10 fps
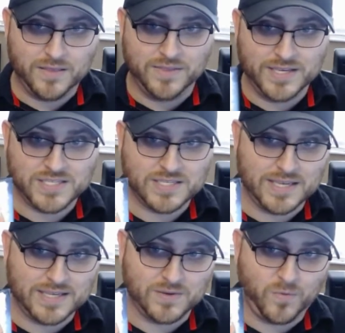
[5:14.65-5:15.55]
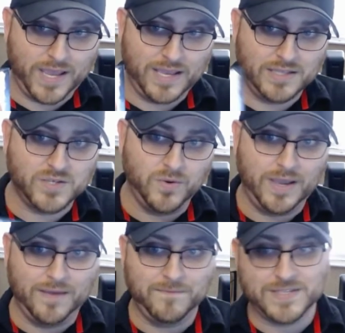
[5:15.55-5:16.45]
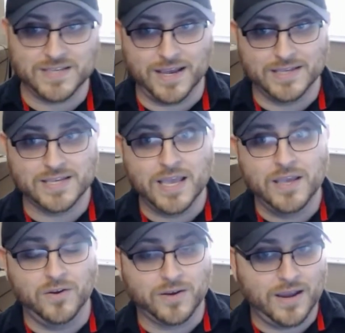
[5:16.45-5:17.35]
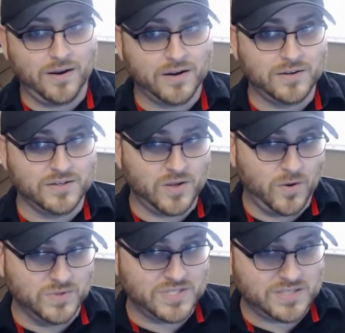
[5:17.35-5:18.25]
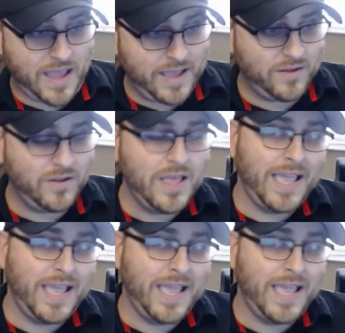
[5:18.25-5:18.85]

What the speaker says: This is a way to emphasize your character's own style,